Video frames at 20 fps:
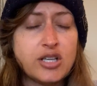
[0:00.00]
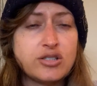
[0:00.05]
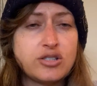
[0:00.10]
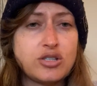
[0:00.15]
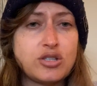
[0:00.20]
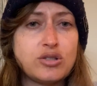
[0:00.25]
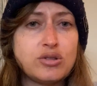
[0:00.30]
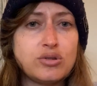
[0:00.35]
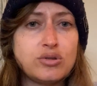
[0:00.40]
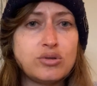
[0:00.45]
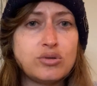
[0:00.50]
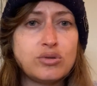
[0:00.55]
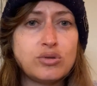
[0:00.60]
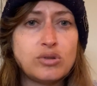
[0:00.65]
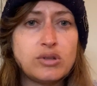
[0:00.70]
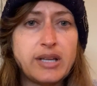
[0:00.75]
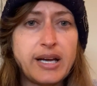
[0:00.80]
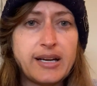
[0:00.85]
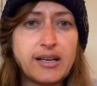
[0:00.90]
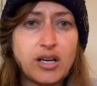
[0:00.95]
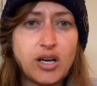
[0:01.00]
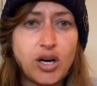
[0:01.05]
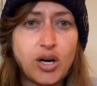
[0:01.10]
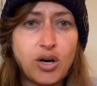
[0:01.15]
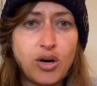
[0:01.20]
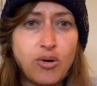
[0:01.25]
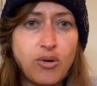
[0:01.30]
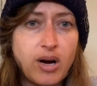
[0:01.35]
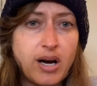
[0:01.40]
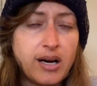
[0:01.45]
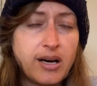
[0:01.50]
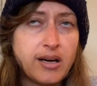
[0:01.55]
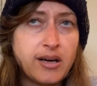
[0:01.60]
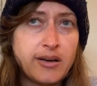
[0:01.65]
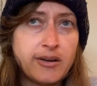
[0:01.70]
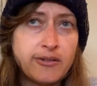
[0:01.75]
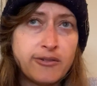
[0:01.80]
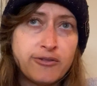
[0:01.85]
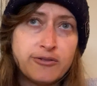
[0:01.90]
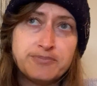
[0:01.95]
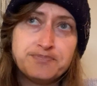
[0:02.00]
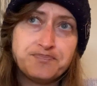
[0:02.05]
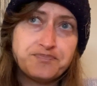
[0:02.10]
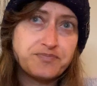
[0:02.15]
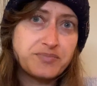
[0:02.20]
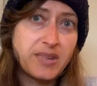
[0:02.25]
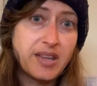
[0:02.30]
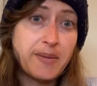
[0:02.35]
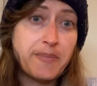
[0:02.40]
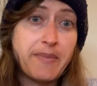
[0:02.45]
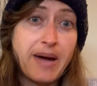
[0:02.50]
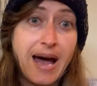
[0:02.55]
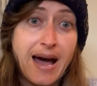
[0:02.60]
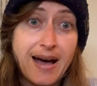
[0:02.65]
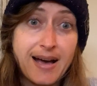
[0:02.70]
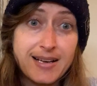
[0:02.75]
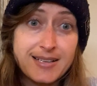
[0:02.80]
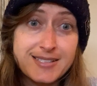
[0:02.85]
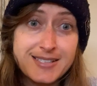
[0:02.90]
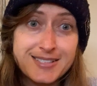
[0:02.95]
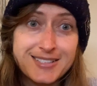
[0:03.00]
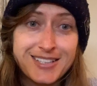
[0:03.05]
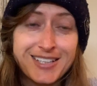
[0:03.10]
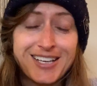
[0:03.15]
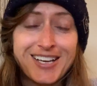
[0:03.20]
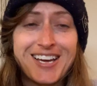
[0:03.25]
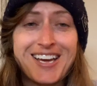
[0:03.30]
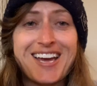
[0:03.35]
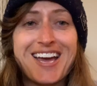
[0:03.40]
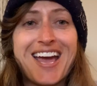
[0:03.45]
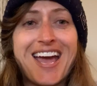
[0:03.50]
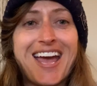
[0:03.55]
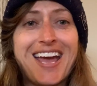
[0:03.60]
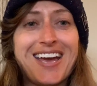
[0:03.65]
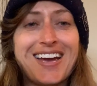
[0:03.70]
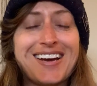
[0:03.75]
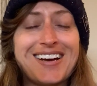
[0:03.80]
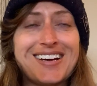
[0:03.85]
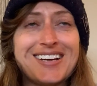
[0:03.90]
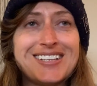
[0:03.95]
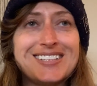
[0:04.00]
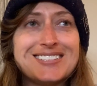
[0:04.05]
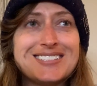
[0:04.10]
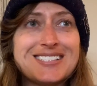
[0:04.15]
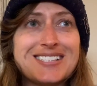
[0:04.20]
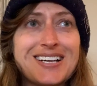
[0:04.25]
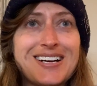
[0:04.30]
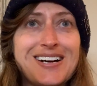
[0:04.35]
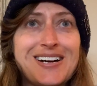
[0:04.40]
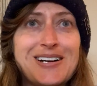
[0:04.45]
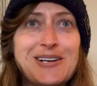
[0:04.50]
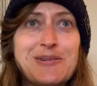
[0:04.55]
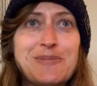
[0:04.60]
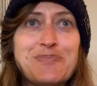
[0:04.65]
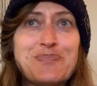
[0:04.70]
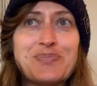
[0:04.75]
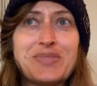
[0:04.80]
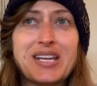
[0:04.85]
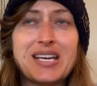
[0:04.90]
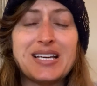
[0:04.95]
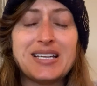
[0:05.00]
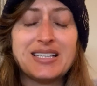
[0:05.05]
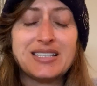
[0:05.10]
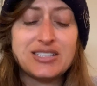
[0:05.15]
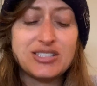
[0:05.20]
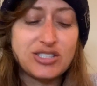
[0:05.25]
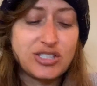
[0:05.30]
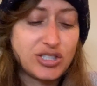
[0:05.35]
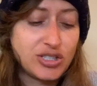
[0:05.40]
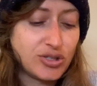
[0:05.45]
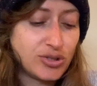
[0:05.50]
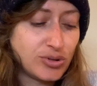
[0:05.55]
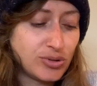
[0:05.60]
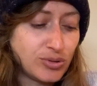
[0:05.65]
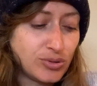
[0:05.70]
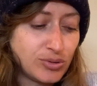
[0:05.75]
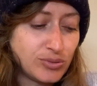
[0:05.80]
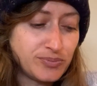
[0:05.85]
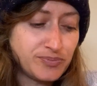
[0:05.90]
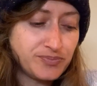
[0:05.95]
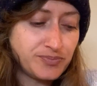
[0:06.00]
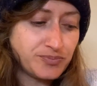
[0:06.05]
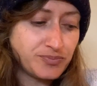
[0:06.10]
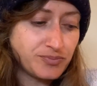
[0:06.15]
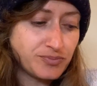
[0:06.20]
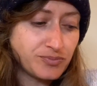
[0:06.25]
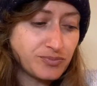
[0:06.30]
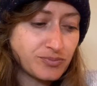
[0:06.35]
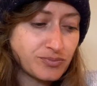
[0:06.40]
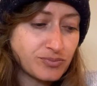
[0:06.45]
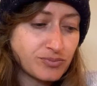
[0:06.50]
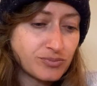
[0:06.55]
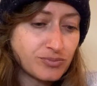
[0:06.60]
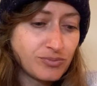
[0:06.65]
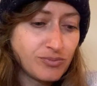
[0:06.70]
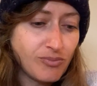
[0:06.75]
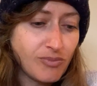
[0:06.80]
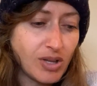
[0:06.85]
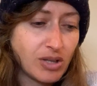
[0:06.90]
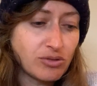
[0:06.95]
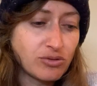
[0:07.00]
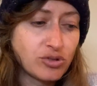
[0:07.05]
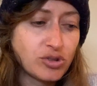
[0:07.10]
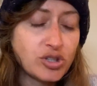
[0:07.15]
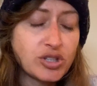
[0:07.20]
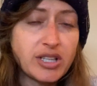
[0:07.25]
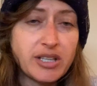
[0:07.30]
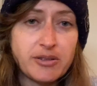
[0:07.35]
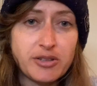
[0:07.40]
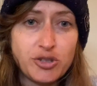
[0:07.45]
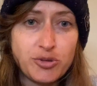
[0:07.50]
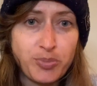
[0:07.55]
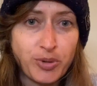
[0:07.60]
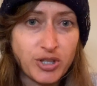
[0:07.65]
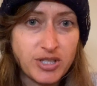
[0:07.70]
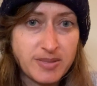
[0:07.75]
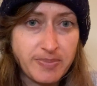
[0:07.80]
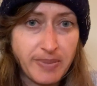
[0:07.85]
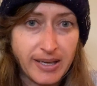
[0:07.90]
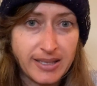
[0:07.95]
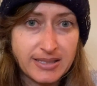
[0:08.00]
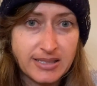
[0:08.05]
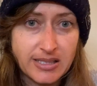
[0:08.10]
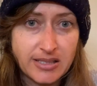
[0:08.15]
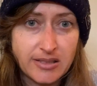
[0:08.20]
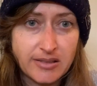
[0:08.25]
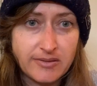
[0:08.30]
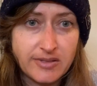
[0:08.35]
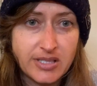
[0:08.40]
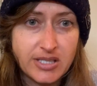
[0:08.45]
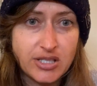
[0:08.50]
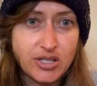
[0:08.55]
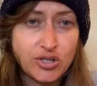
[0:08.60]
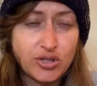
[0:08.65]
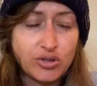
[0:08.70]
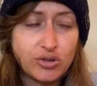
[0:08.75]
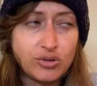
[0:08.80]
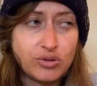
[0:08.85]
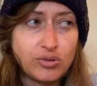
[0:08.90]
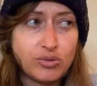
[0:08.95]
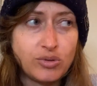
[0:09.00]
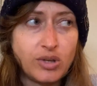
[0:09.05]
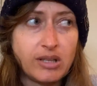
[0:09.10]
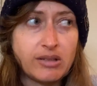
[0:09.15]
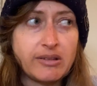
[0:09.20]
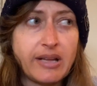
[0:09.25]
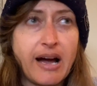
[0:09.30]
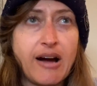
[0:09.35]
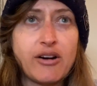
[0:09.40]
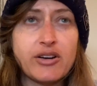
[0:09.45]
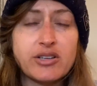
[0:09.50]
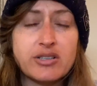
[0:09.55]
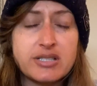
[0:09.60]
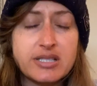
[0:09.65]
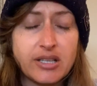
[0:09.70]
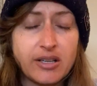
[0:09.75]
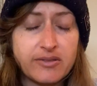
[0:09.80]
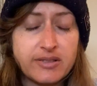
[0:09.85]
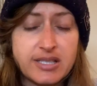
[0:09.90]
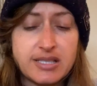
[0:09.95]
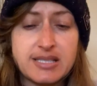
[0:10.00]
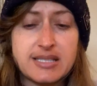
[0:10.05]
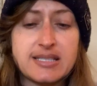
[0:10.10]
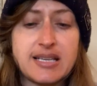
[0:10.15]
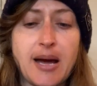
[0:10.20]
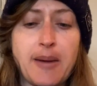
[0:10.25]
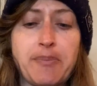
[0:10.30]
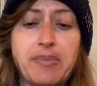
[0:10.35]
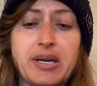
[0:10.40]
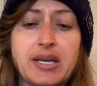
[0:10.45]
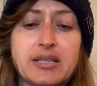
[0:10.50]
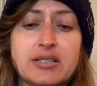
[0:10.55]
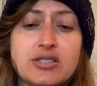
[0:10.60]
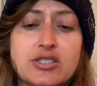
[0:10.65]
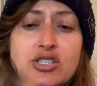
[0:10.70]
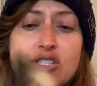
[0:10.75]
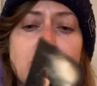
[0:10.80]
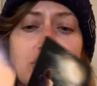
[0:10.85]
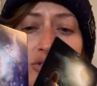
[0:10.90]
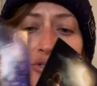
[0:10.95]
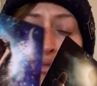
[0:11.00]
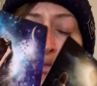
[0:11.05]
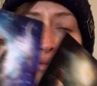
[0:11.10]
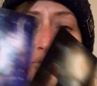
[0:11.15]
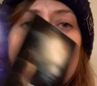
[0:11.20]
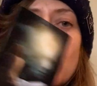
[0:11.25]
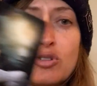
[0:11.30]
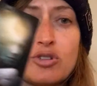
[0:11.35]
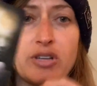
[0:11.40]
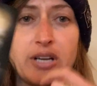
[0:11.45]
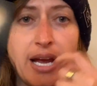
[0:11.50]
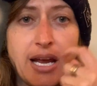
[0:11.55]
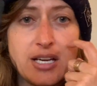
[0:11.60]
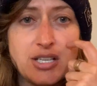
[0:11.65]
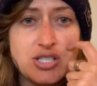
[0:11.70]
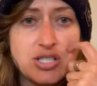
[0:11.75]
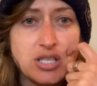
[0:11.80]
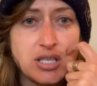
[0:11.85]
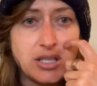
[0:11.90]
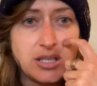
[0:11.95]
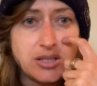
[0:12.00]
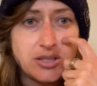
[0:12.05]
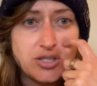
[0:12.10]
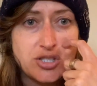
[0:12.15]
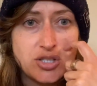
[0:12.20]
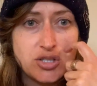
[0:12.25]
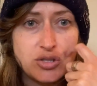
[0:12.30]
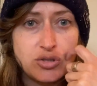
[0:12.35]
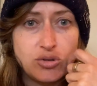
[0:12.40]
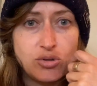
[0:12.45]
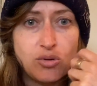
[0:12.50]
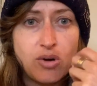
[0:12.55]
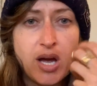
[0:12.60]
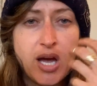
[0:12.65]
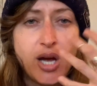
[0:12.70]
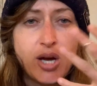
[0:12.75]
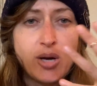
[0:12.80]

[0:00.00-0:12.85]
to let go of the mask and um, to look at new perspectives, to allow yourself to step into creation, to